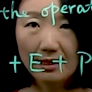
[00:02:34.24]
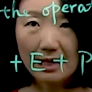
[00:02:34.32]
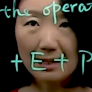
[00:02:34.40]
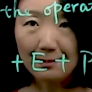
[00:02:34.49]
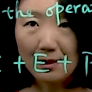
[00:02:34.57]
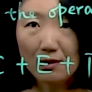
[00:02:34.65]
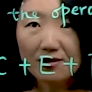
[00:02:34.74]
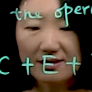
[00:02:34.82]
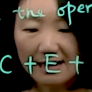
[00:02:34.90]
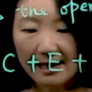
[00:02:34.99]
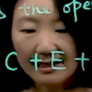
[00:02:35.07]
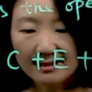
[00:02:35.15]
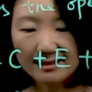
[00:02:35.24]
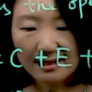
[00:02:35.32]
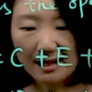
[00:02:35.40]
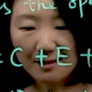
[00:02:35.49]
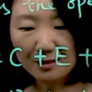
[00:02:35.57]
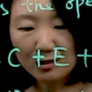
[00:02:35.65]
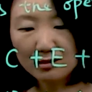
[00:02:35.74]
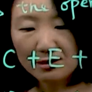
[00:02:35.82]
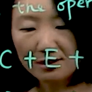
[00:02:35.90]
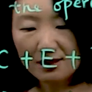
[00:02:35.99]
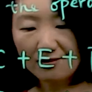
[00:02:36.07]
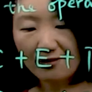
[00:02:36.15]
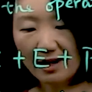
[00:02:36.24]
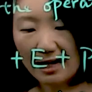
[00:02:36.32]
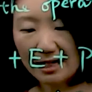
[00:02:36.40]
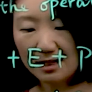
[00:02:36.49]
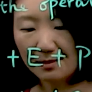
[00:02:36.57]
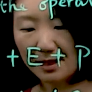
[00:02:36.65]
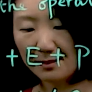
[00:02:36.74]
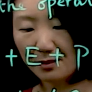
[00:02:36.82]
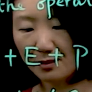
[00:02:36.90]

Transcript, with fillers: On both sides, I'm going to divide by zero